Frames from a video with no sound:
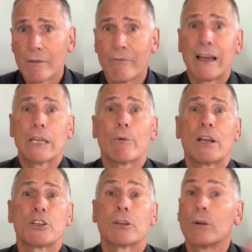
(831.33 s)

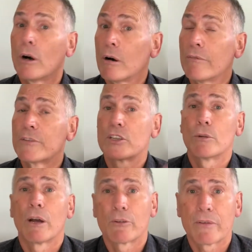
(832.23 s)
valuation of
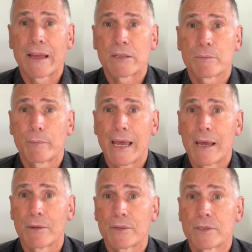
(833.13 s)

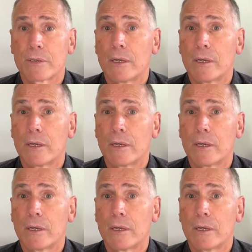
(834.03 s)
£200,000.